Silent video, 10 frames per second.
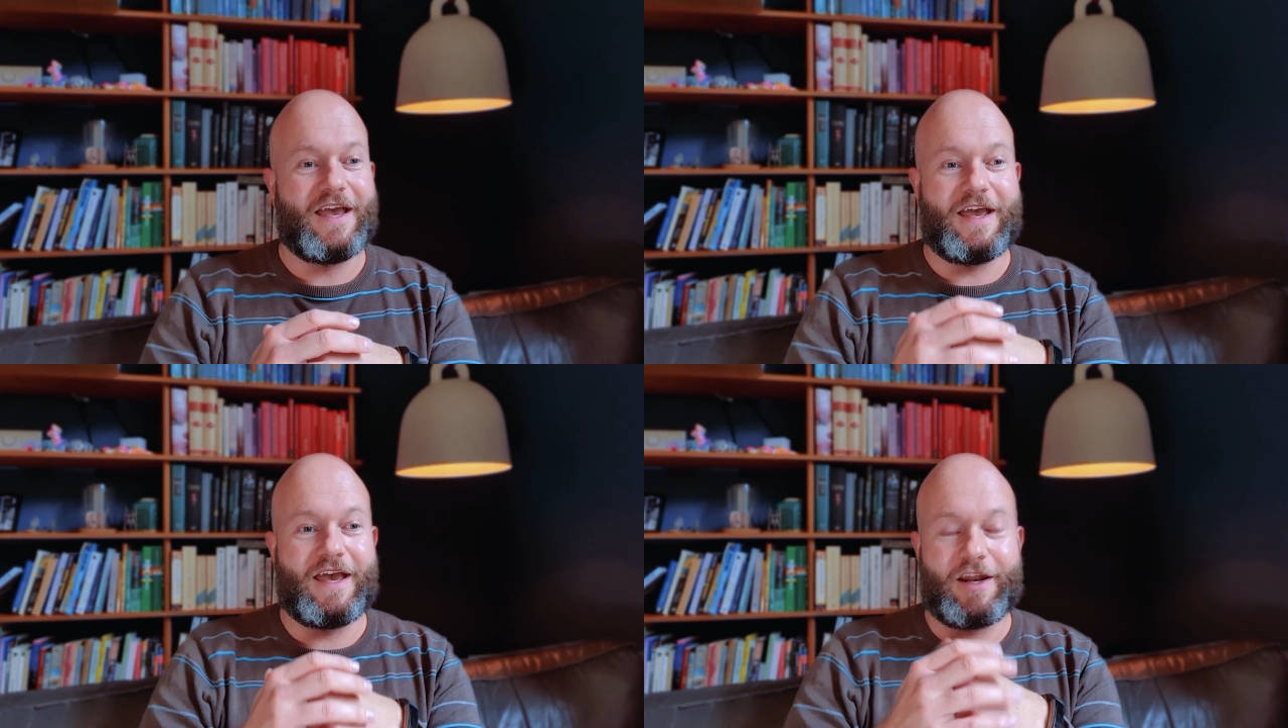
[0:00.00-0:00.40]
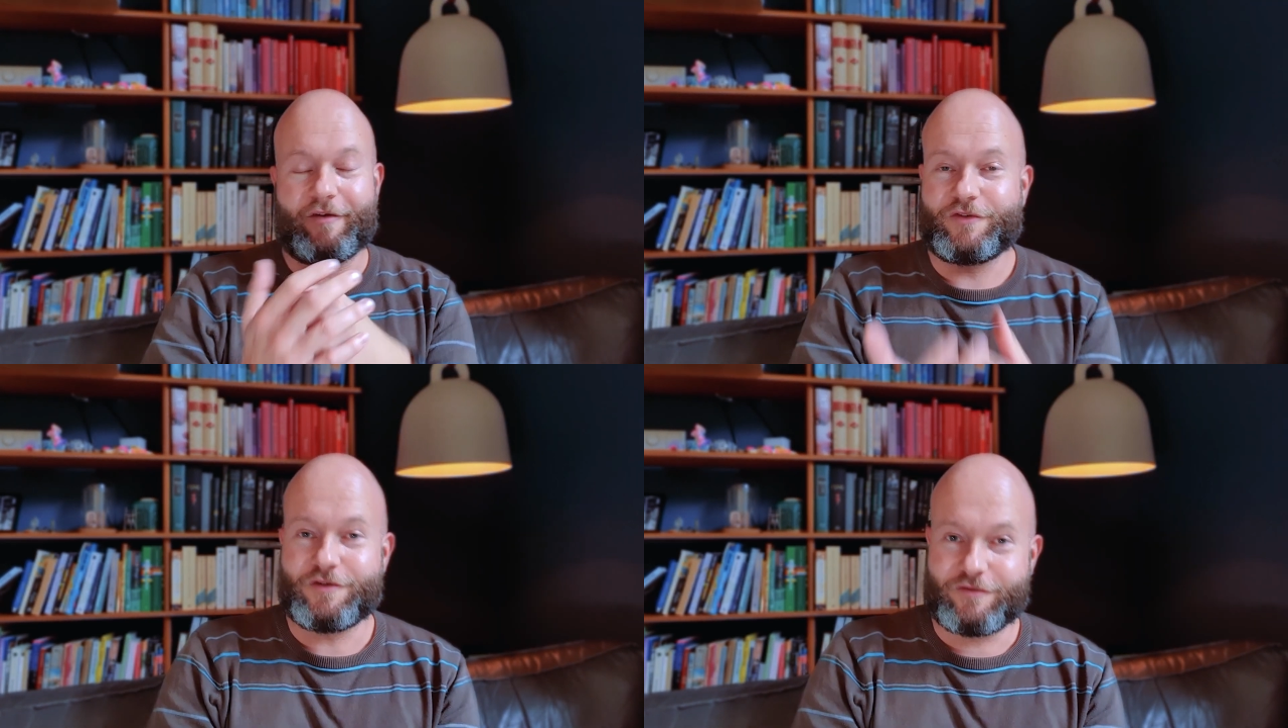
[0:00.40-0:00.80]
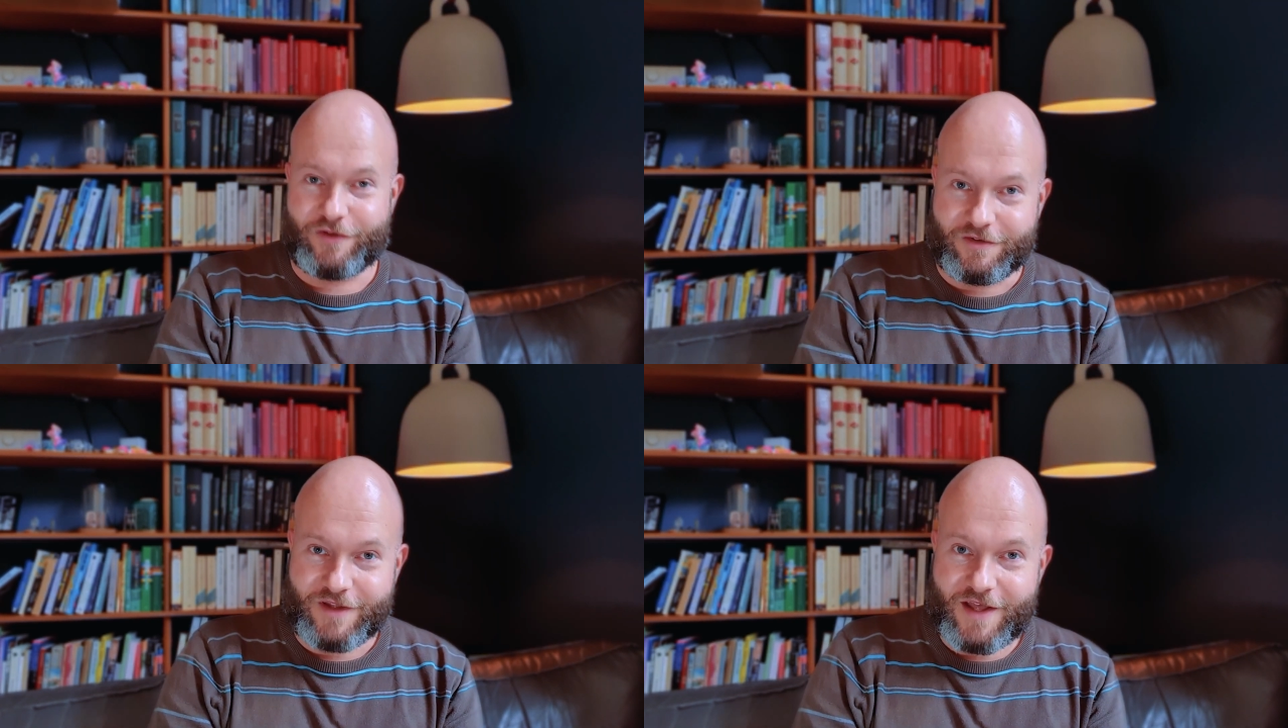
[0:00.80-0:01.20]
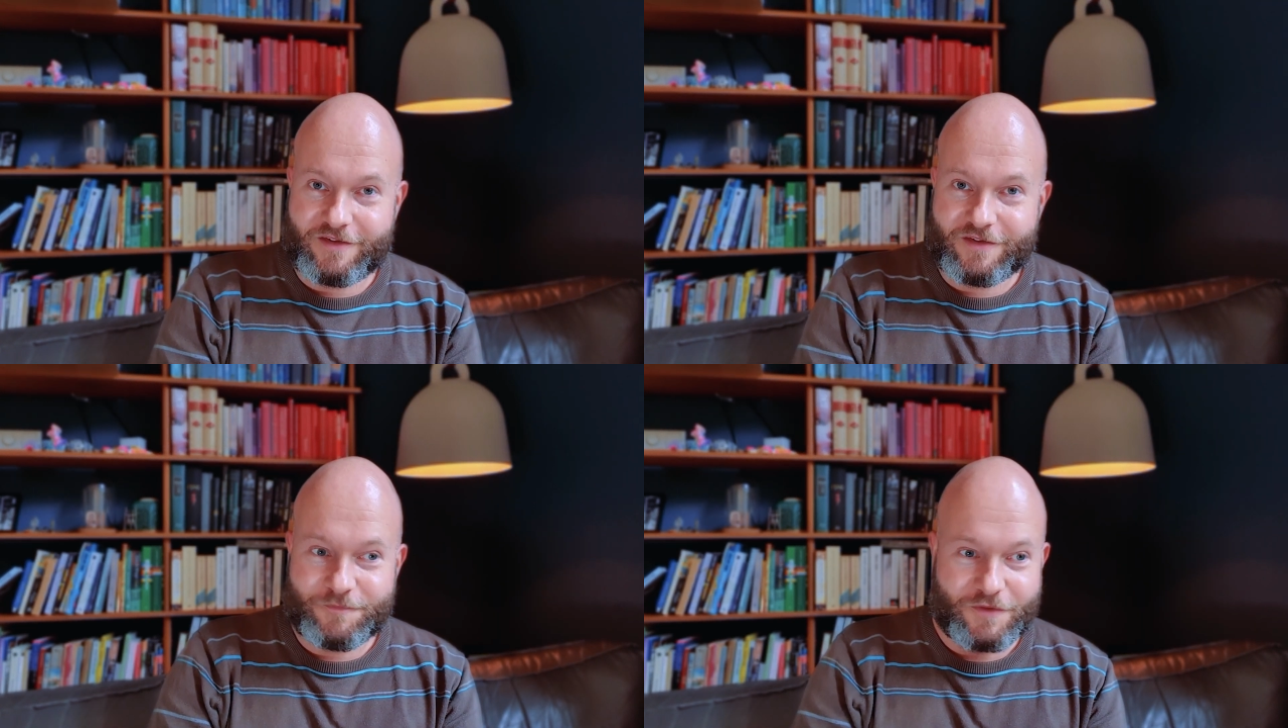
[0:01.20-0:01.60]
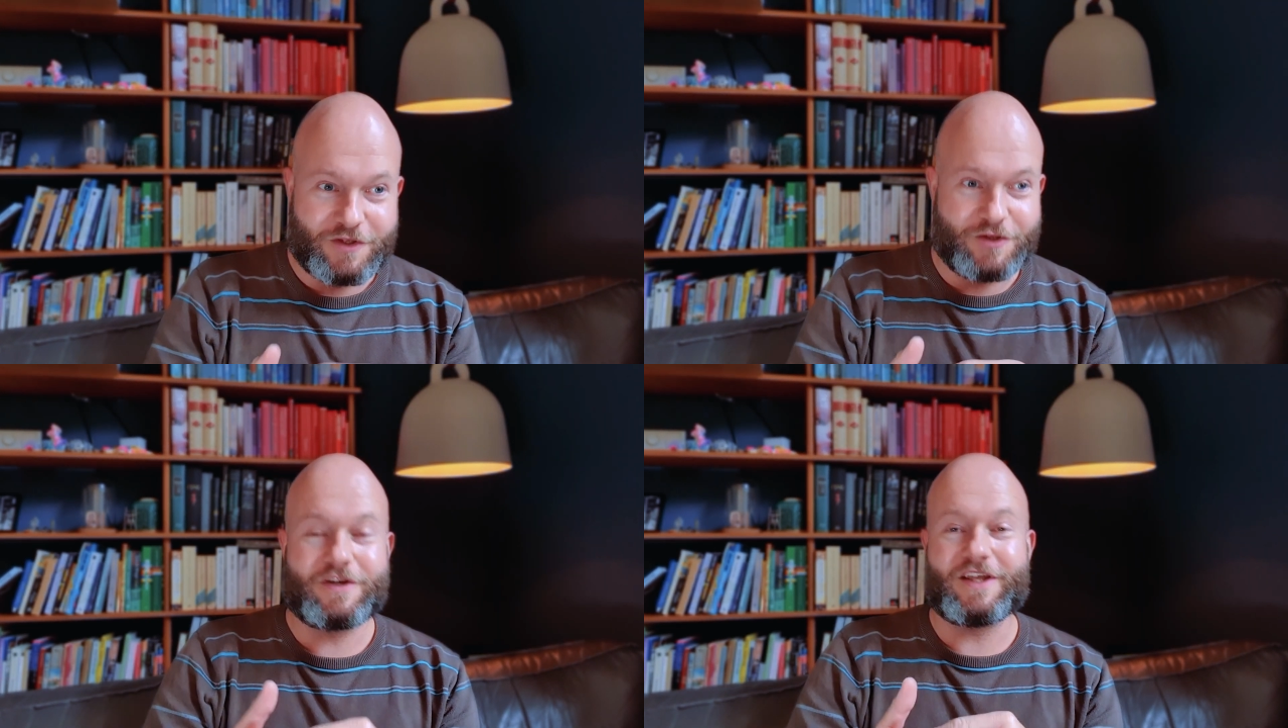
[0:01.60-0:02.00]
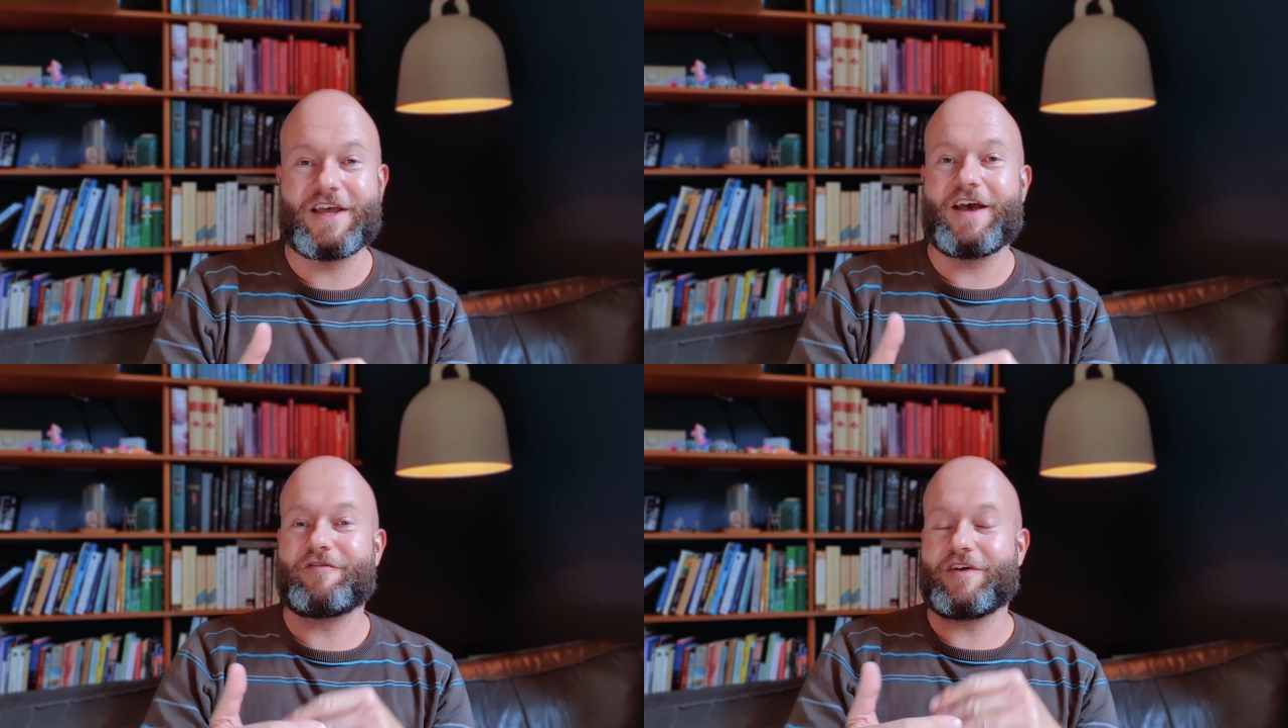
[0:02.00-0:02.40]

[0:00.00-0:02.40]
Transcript: And after you've done that, you can have